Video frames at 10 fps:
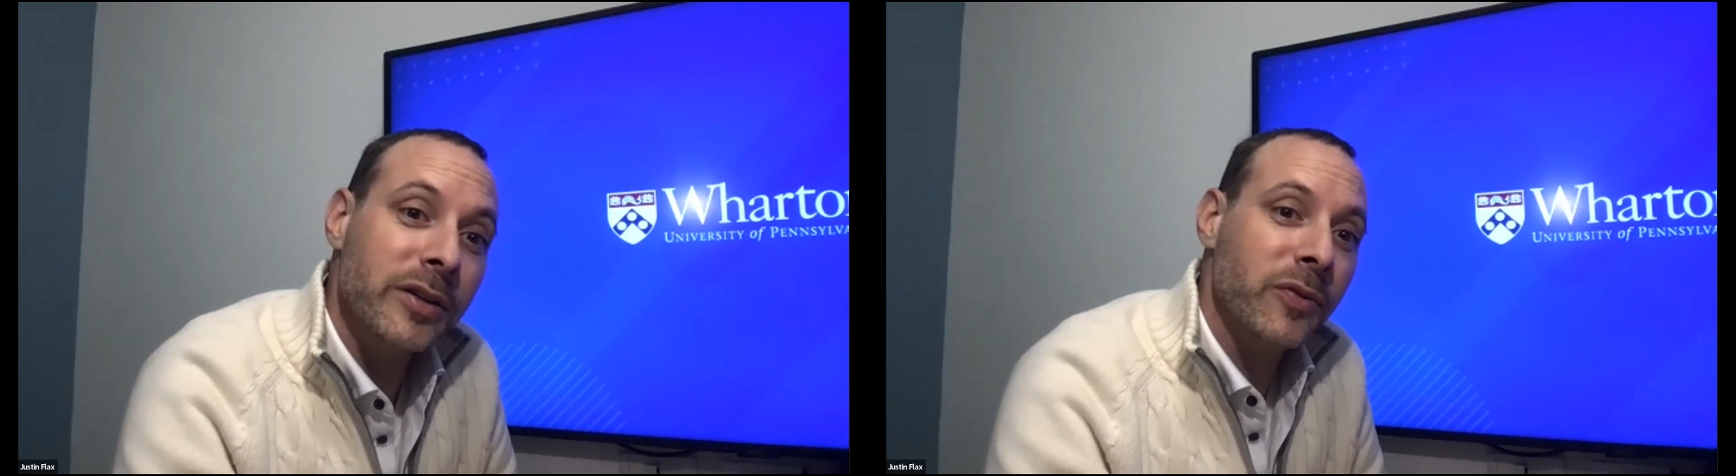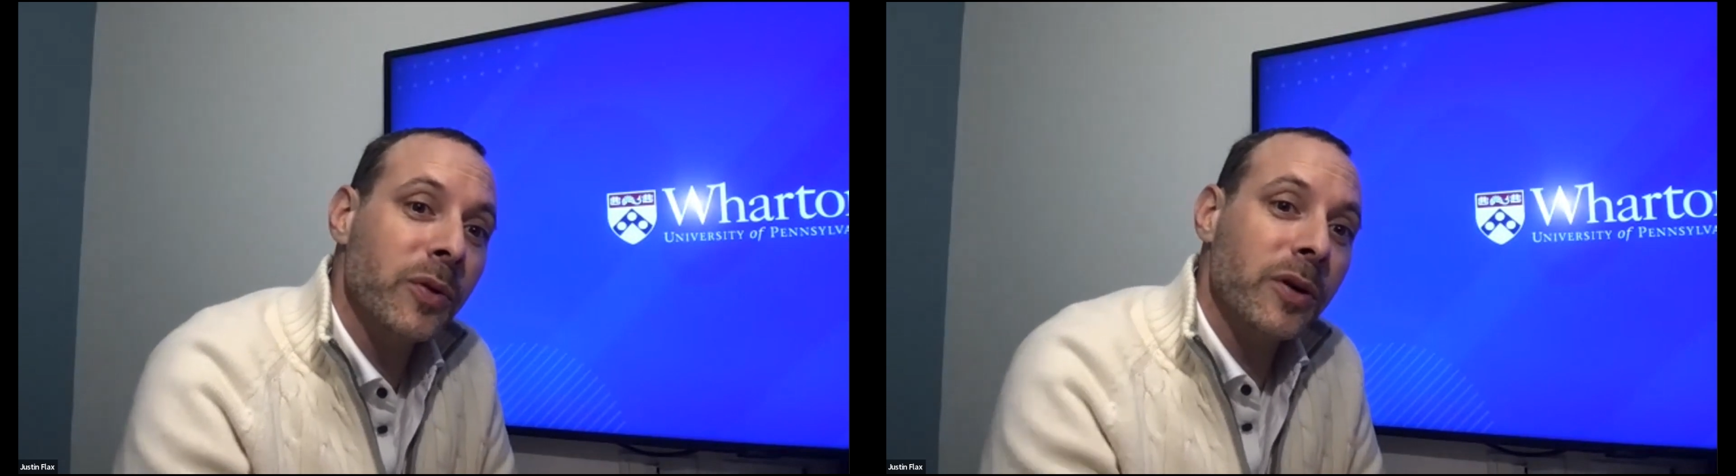
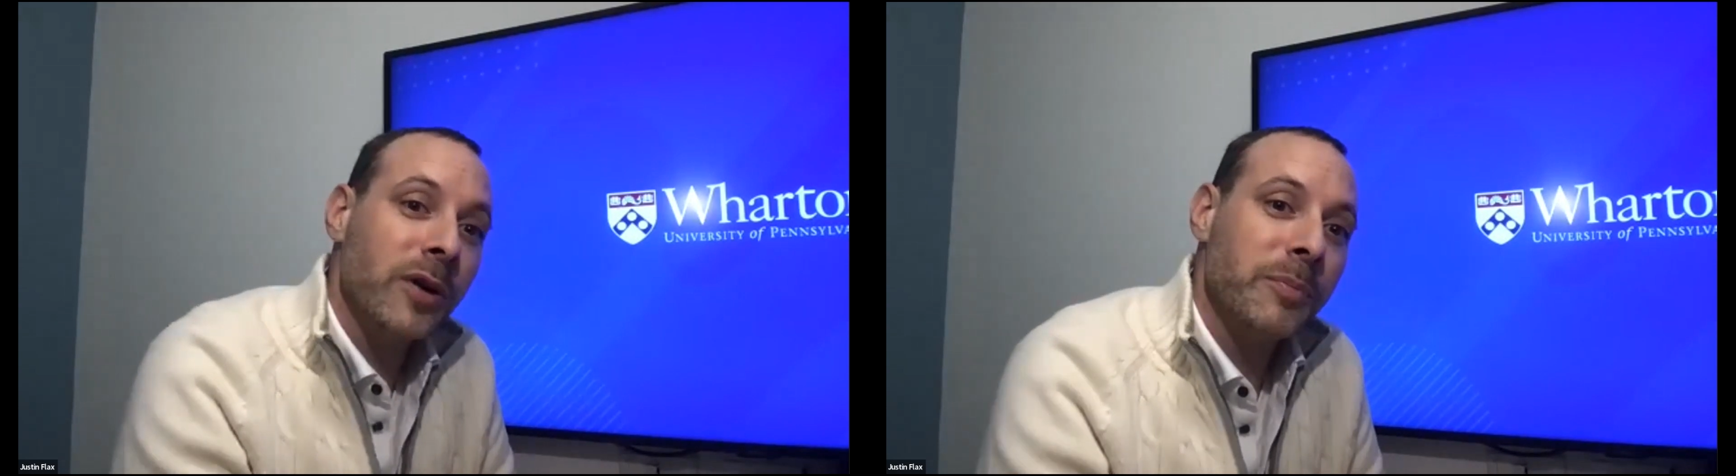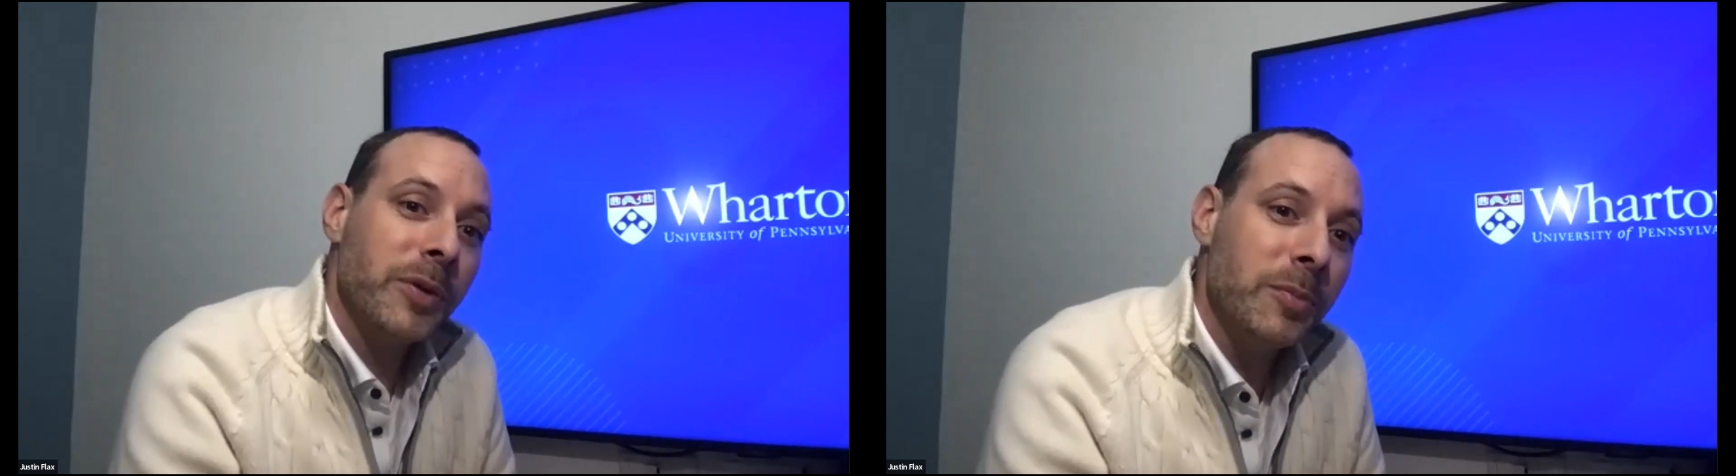It's
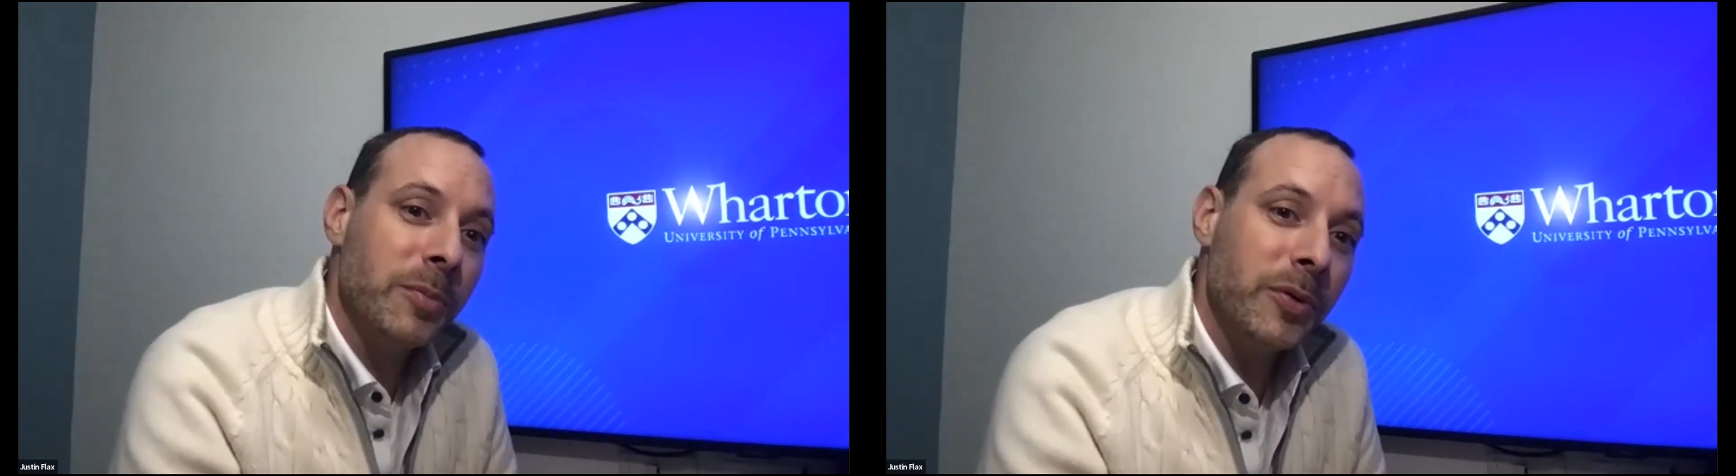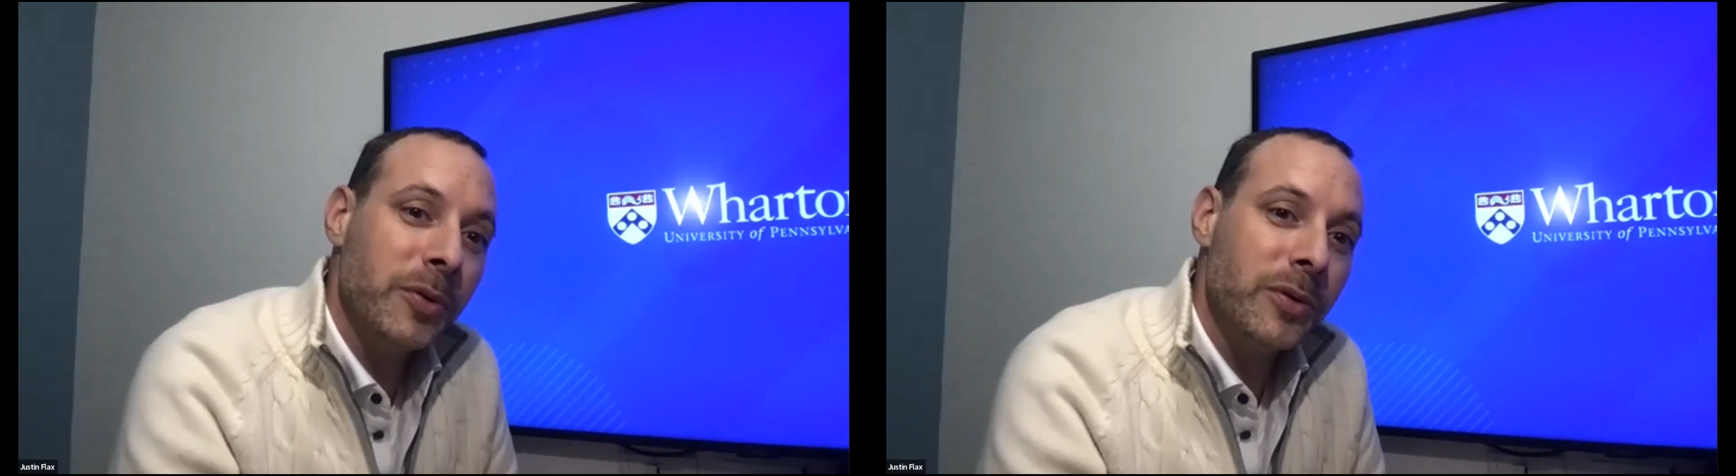for
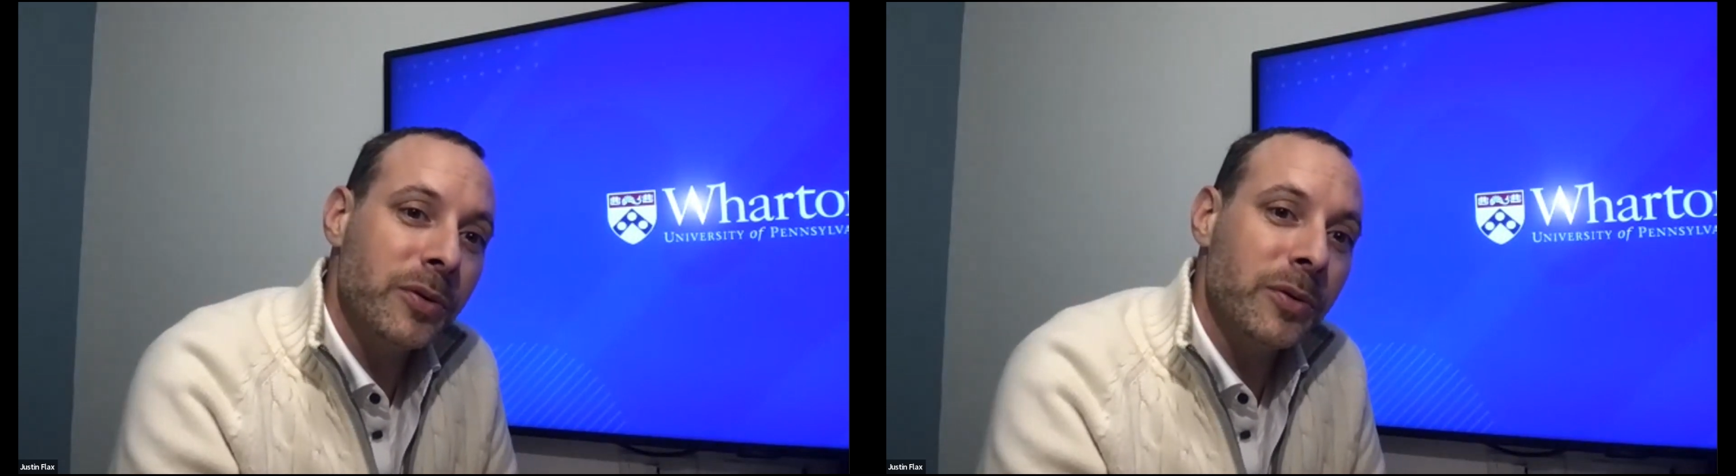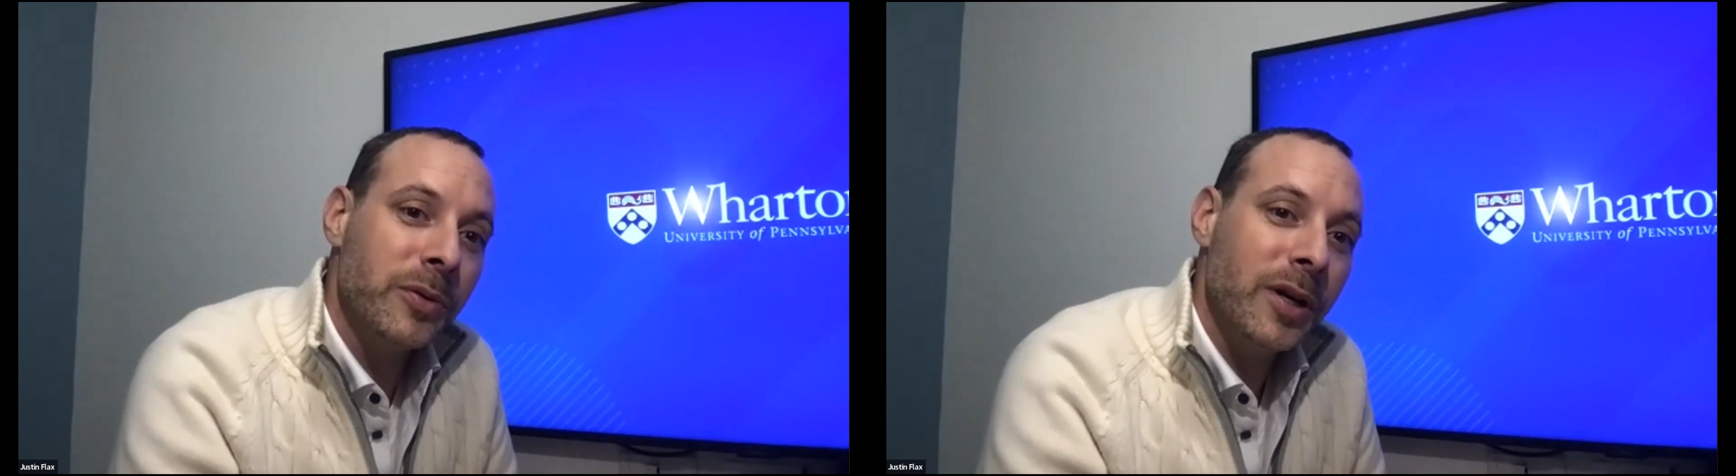people
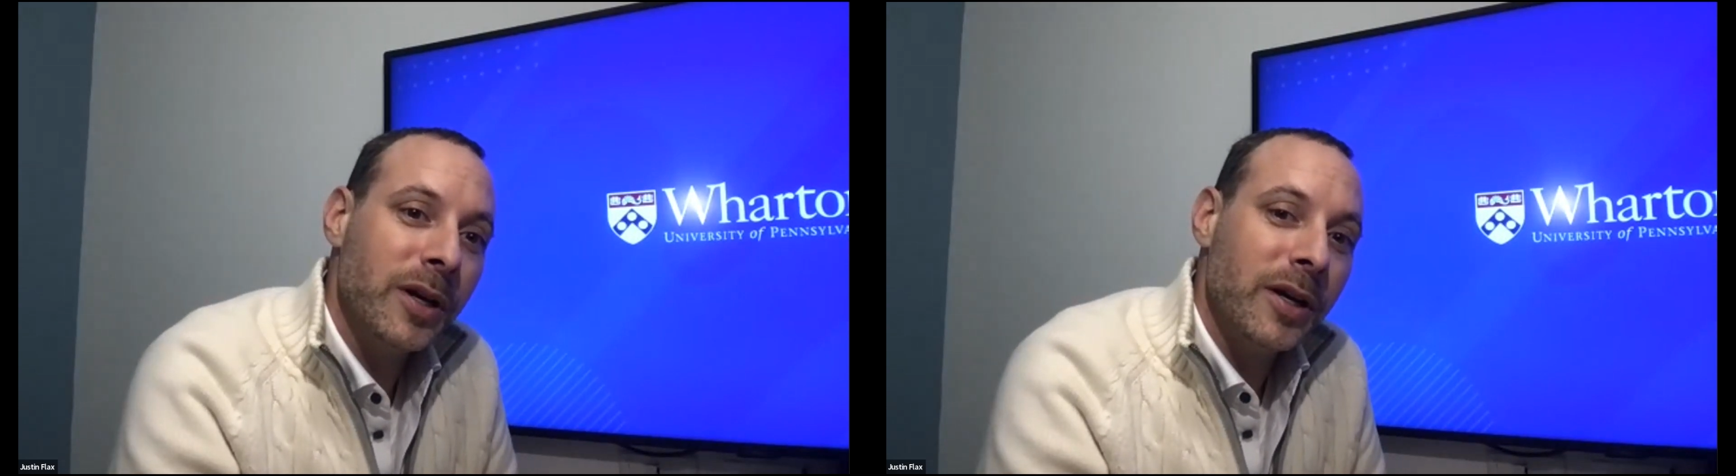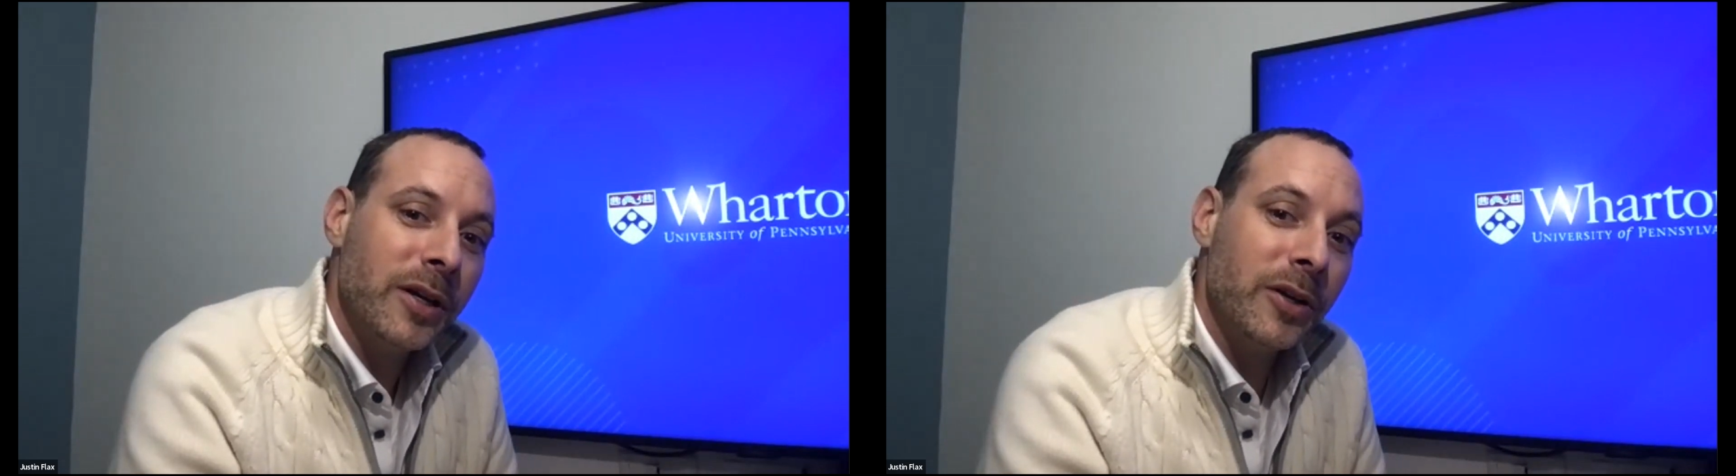who,